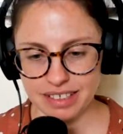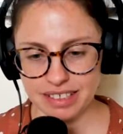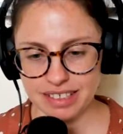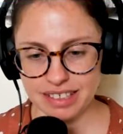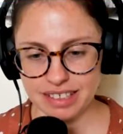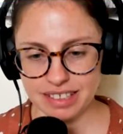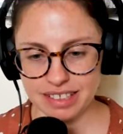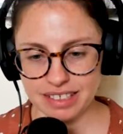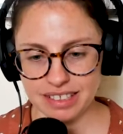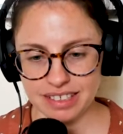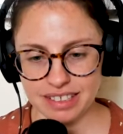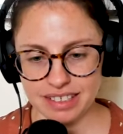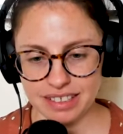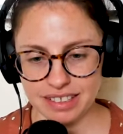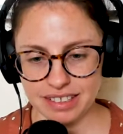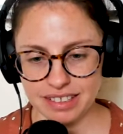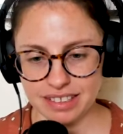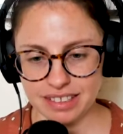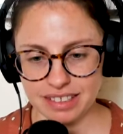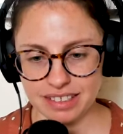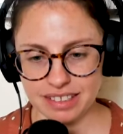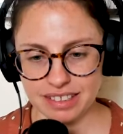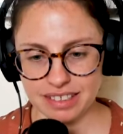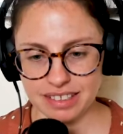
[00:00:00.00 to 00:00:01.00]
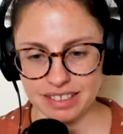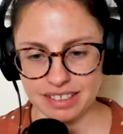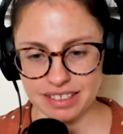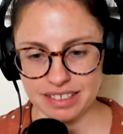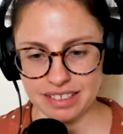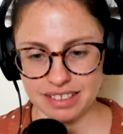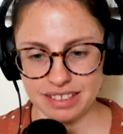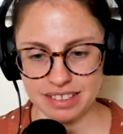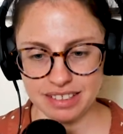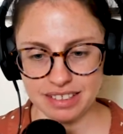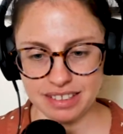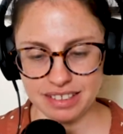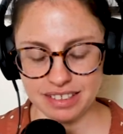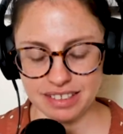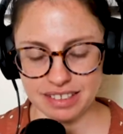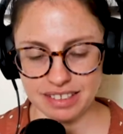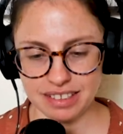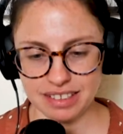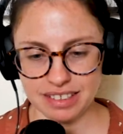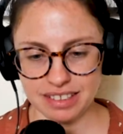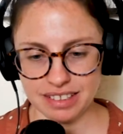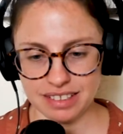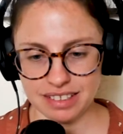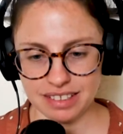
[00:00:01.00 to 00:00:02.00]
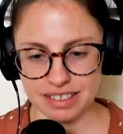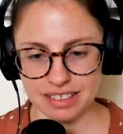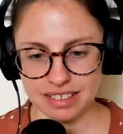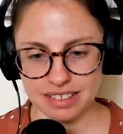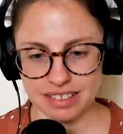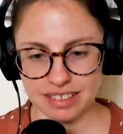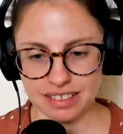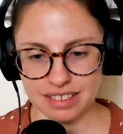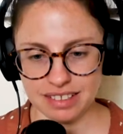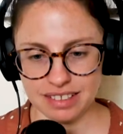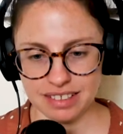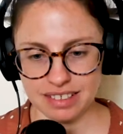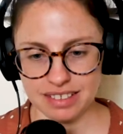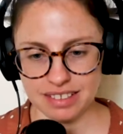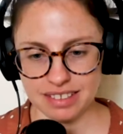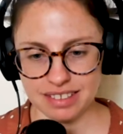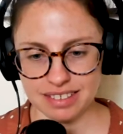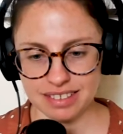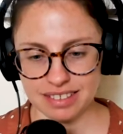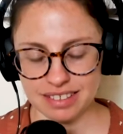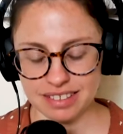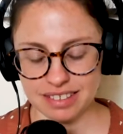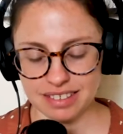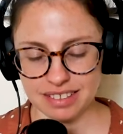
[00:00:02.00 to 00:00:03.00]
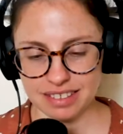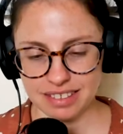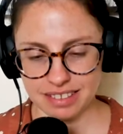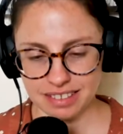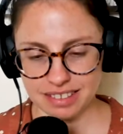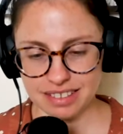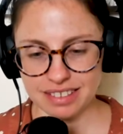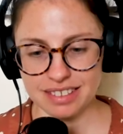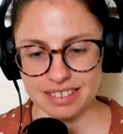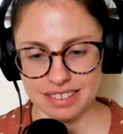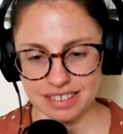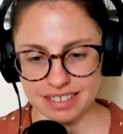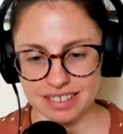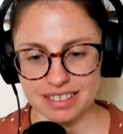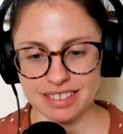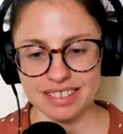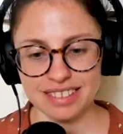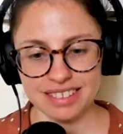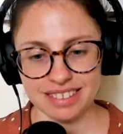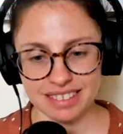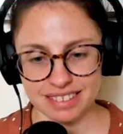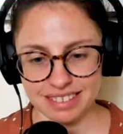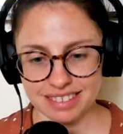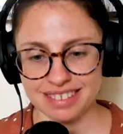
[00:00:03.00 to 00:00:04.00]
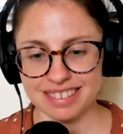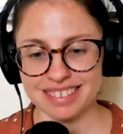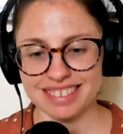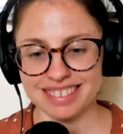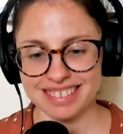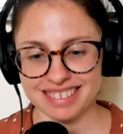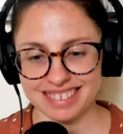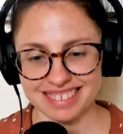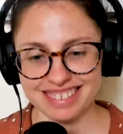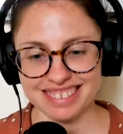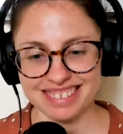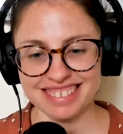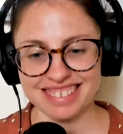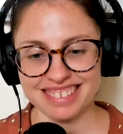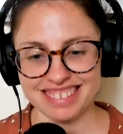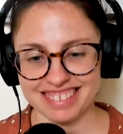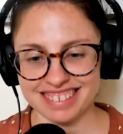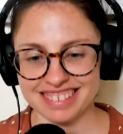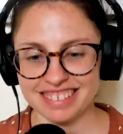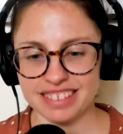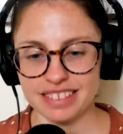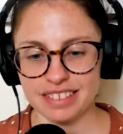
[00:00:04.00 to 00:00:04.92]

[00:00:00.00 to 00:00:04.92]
[no speech]